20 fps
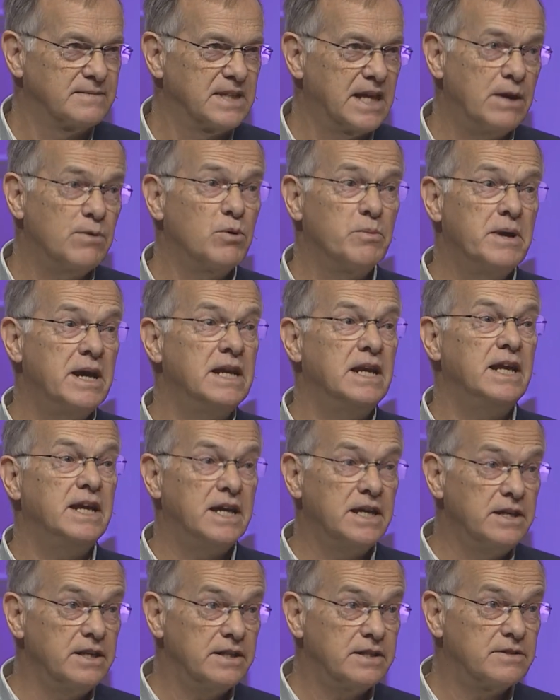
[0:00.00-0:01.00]
They were mainly
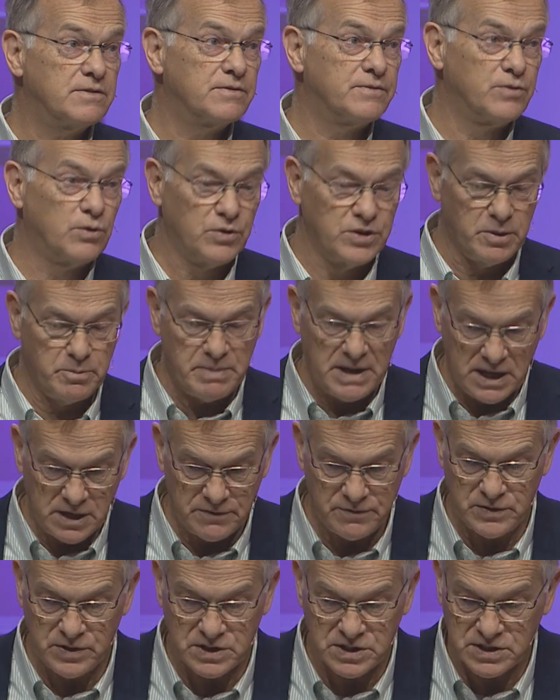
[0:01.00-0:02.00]
in it for the
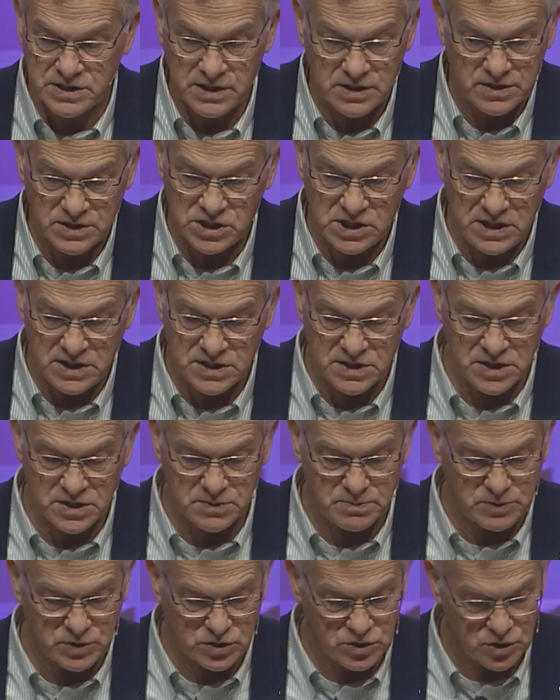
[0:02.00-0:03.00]
benefits that
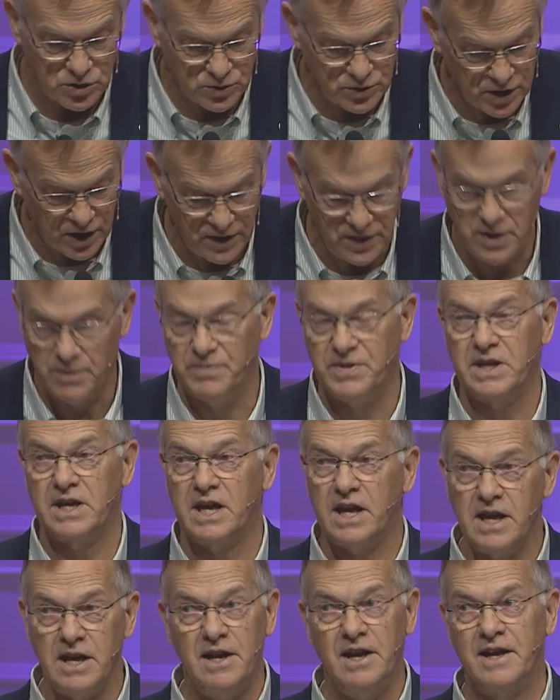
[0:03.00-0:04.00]
Jesus bestowed on them the
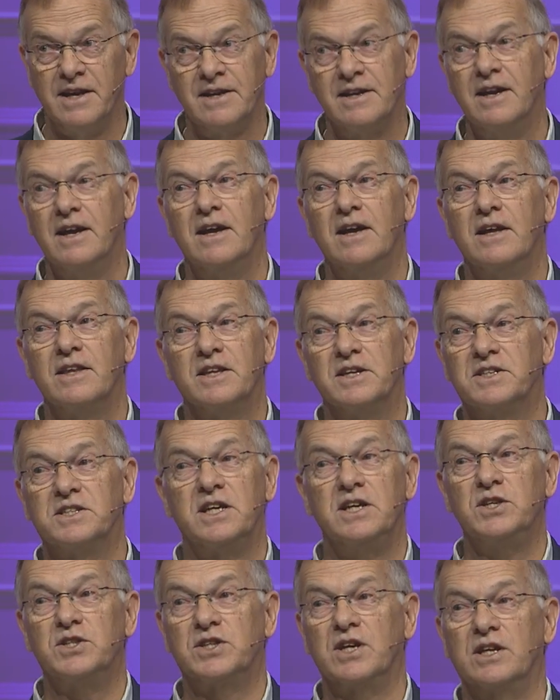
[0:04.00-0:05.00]
healing, the
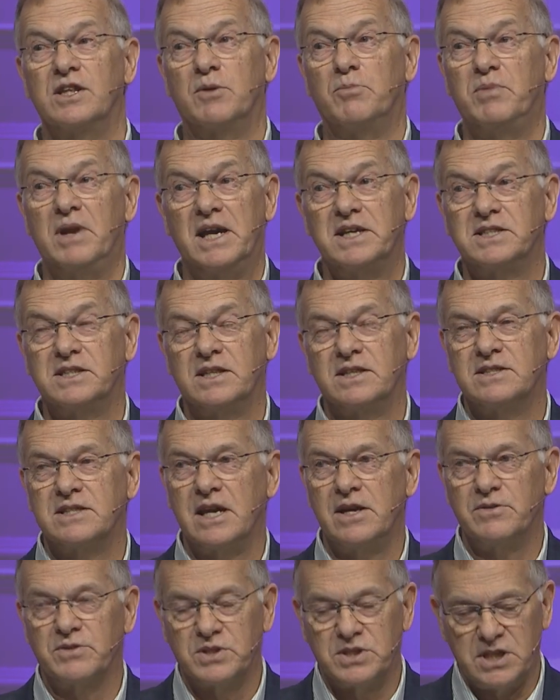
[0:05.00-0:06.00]
teaching, the blessings
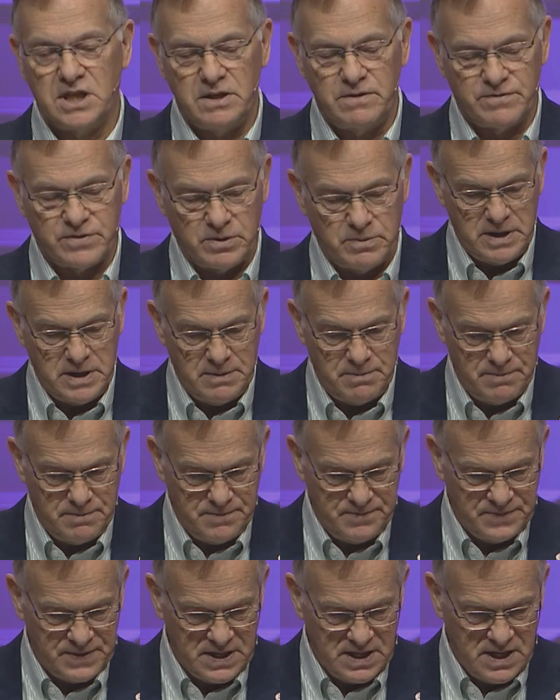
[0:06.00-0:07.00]
they received him.
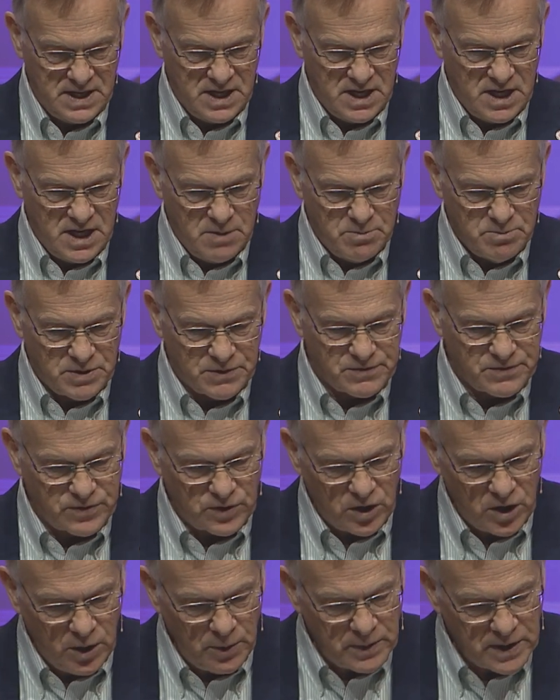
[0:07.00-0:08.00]
But
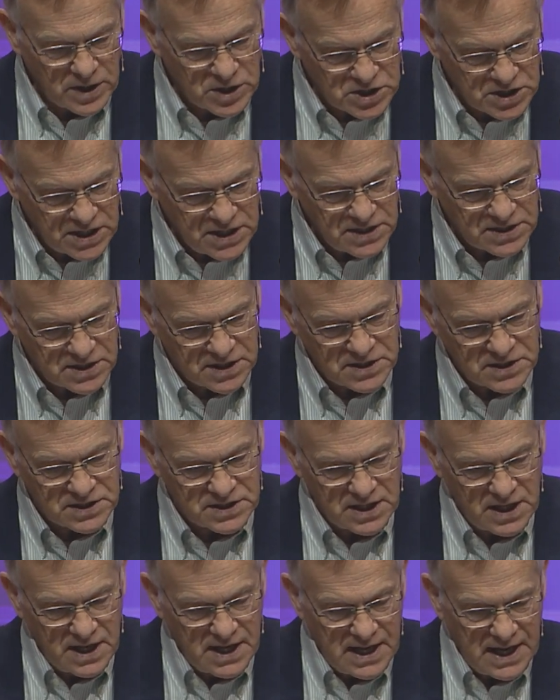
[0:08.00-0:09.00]
following
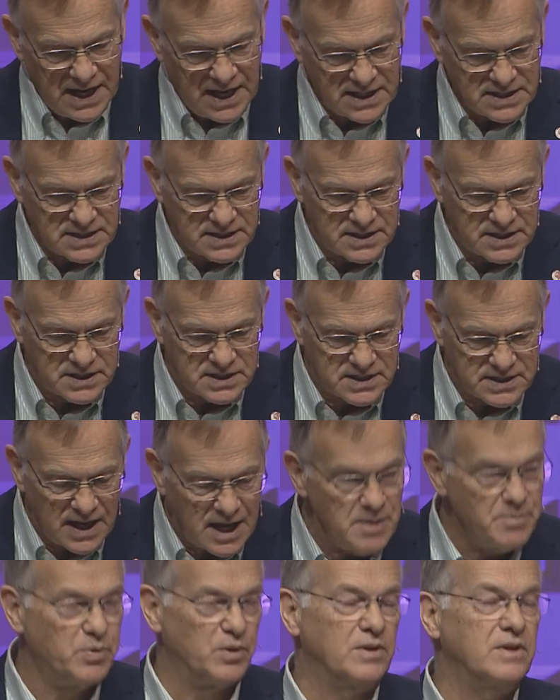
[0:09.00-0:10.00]
Jesus as a
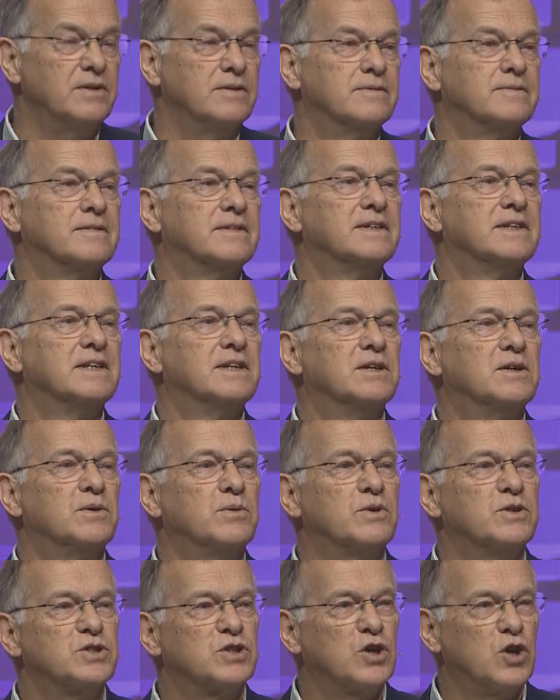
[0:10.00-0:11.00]
disciple
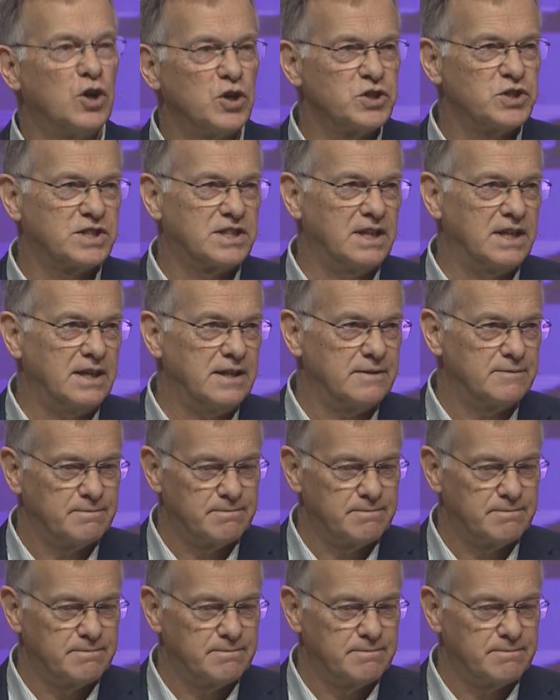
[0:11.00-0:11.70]
was costly,